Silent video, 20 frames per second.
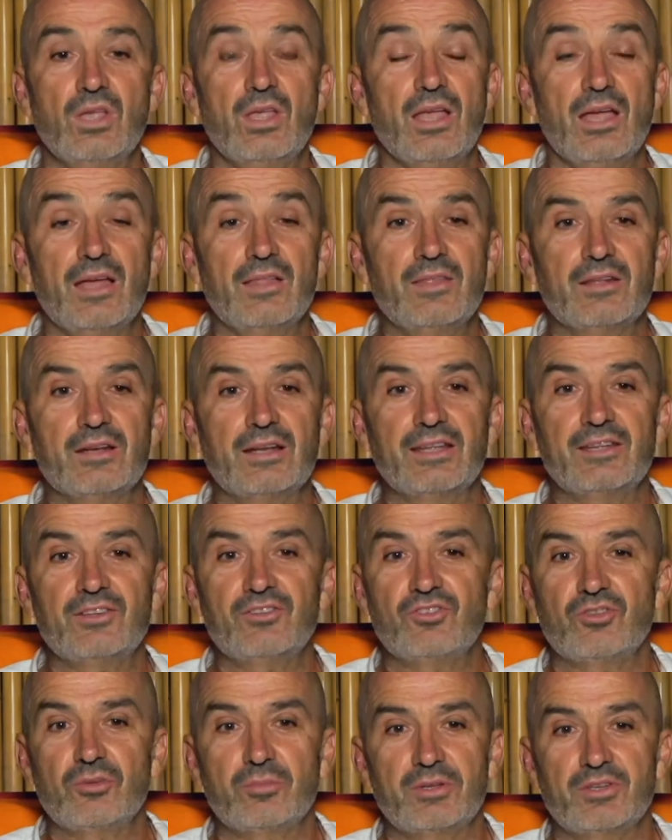And it leads
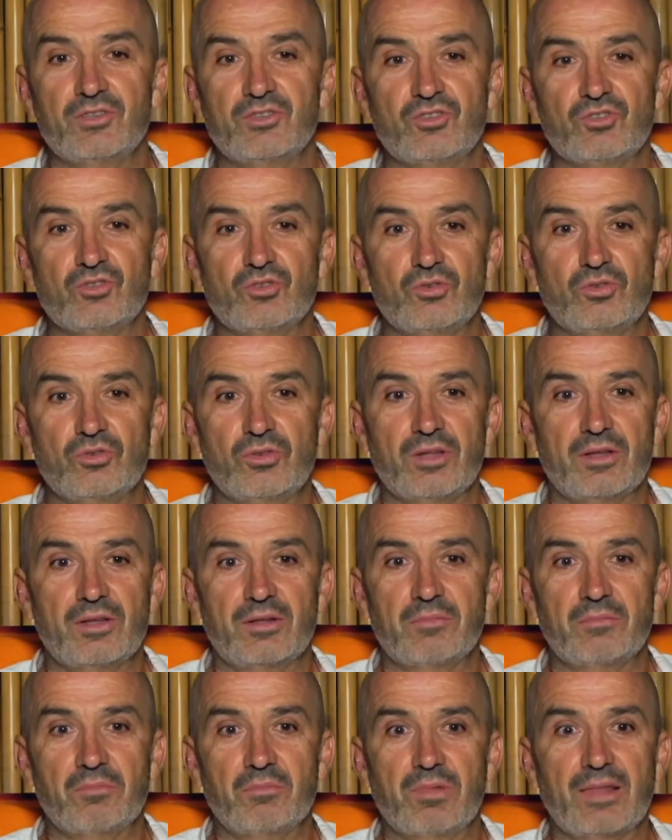them into
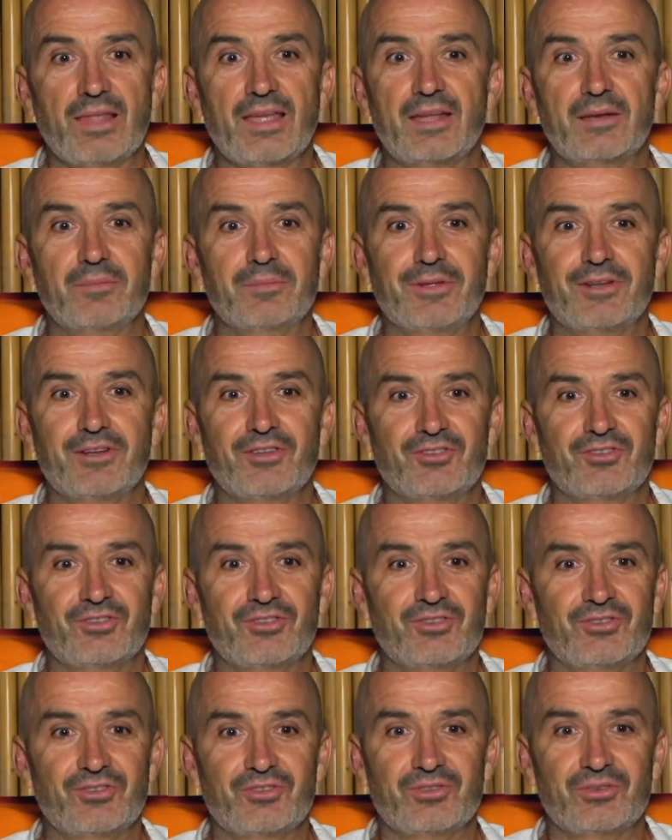plant
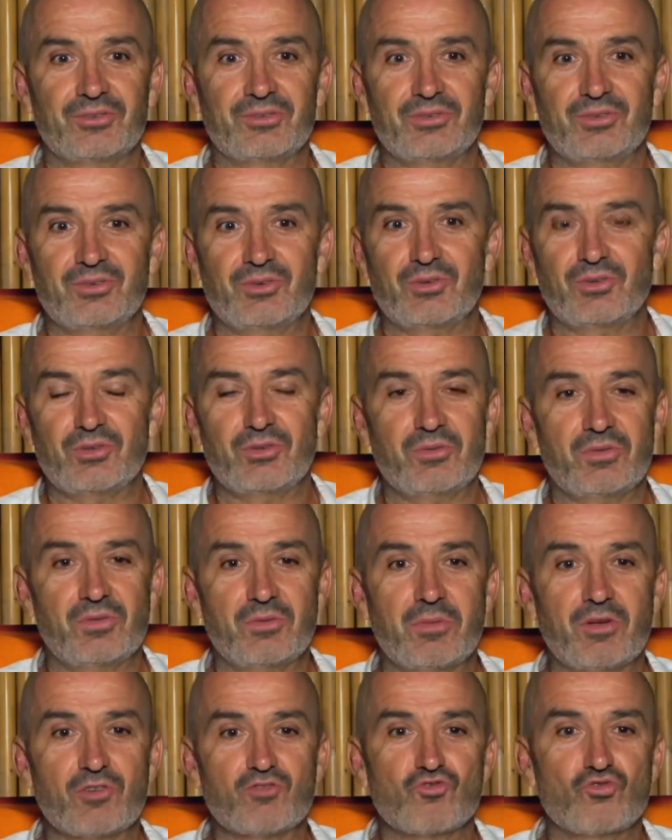medicines and, your
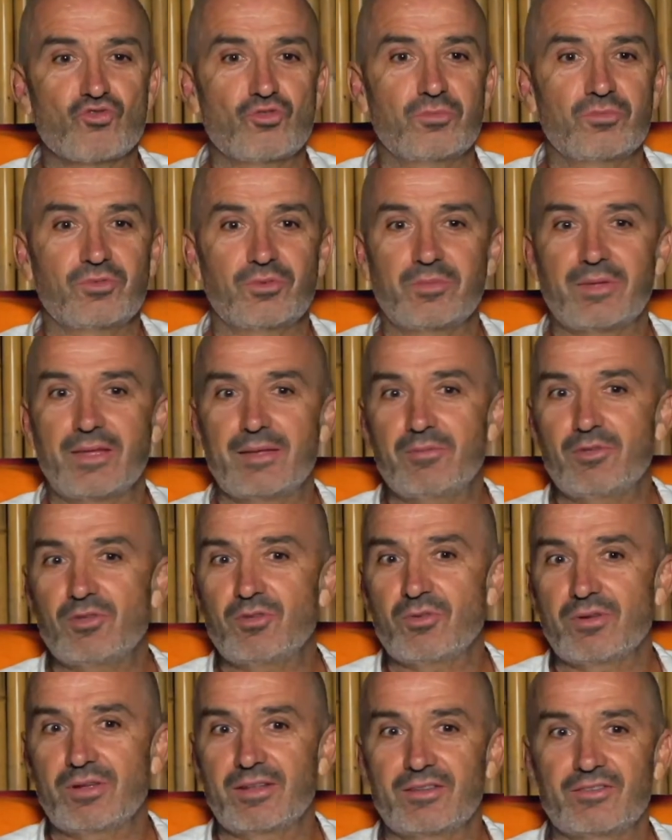mushrooms and maybe
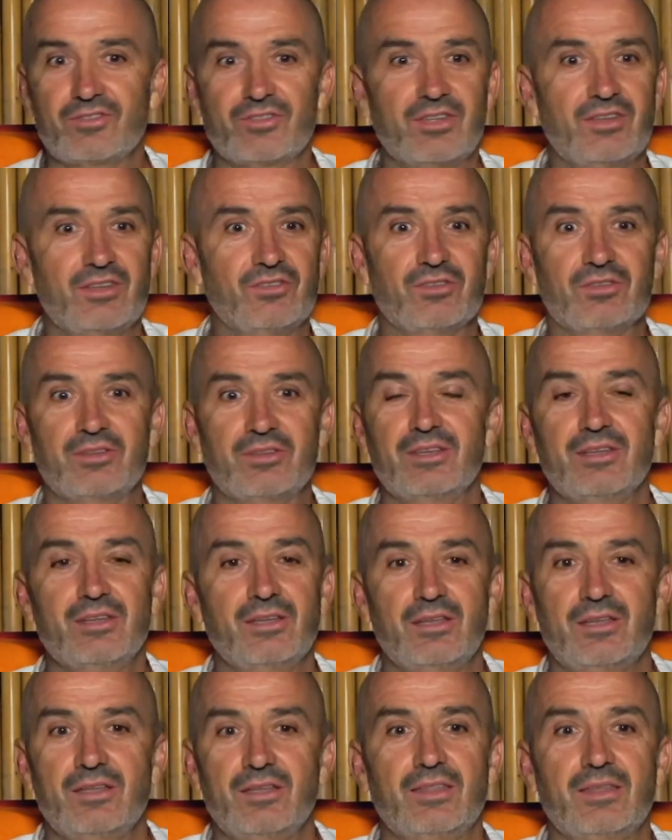your LSDs, and
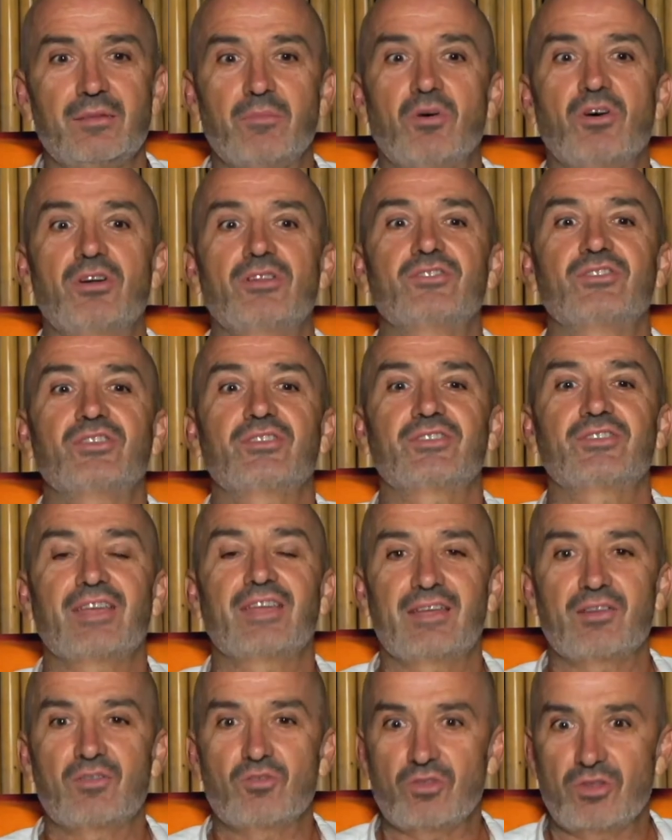their minds
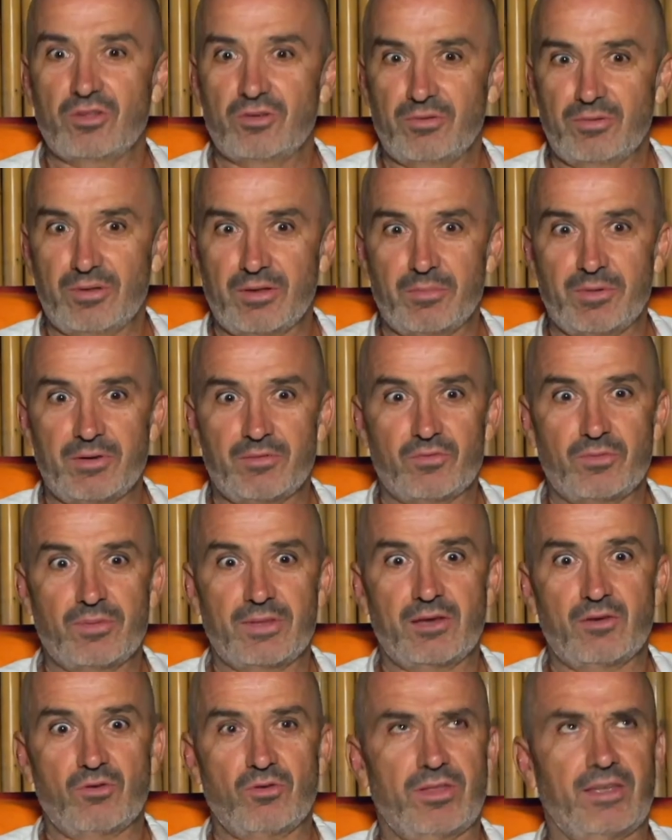untangle a bit from
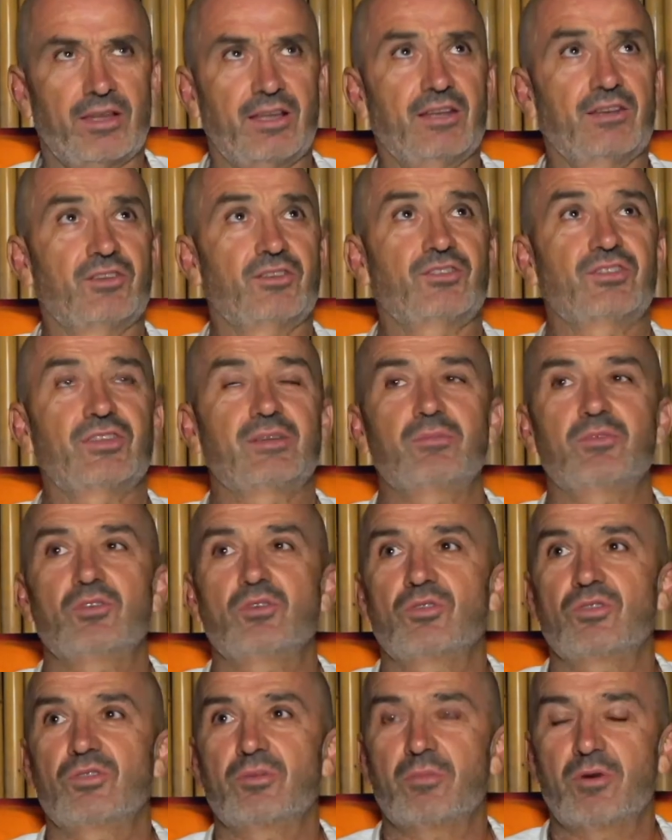there, or they get to see
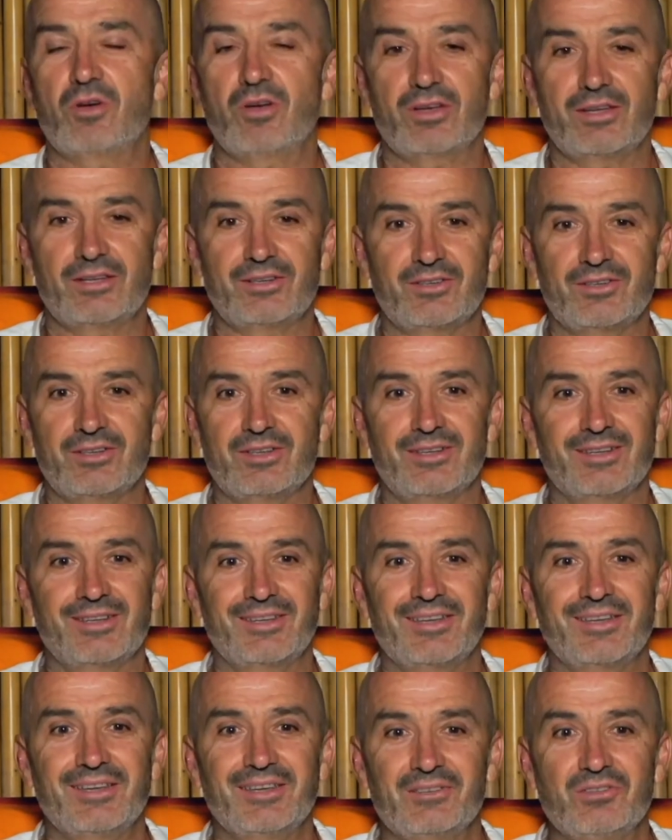beyond the mind. And
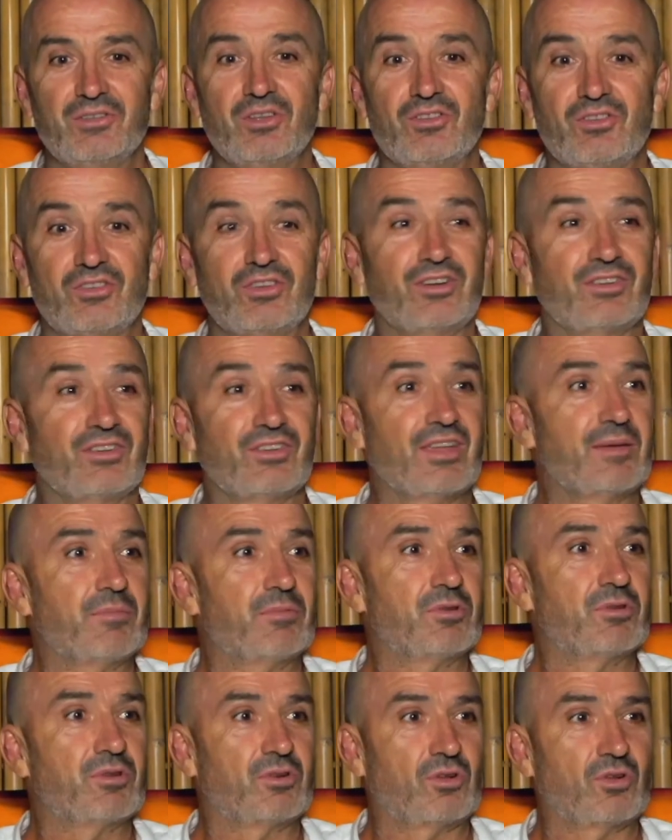as an
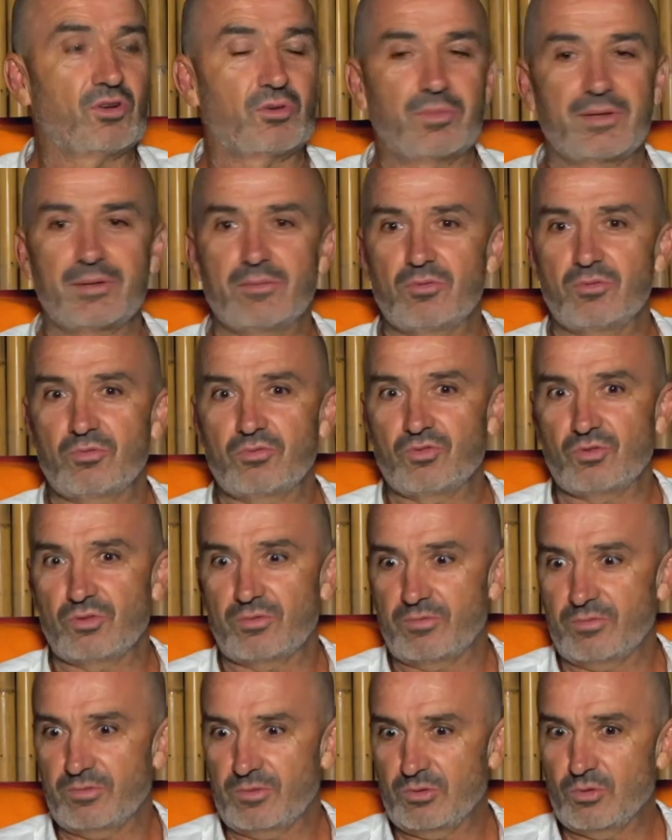example, and a lot of people sort
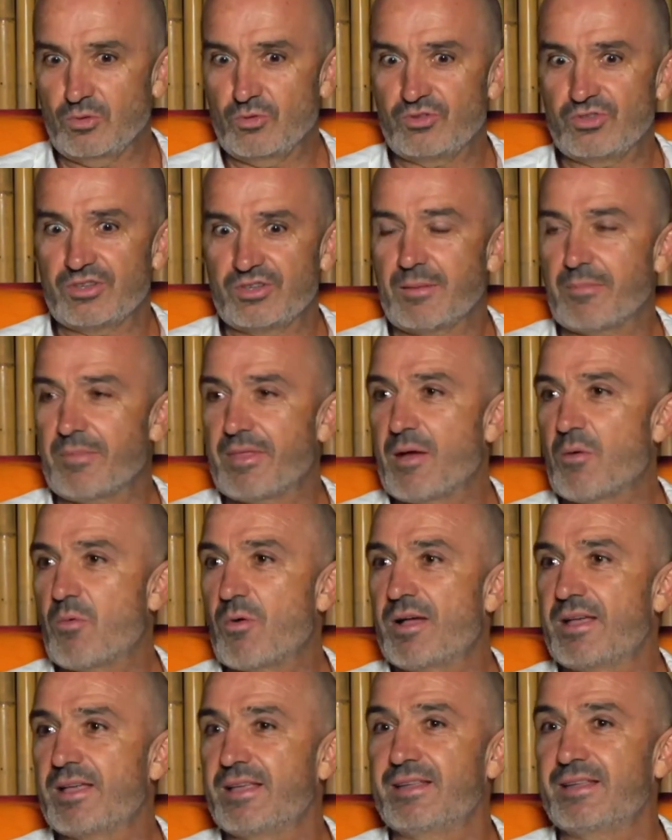of loosen up that
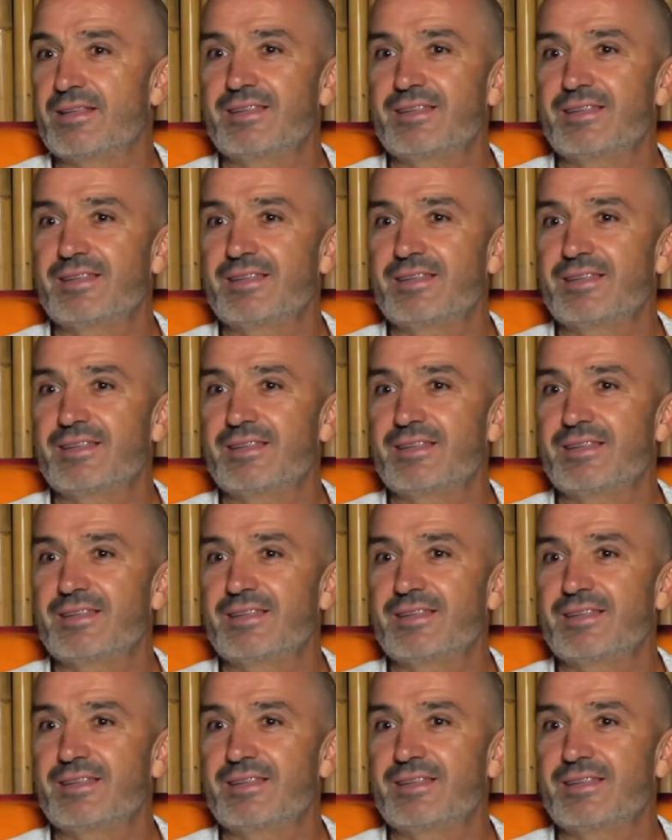way.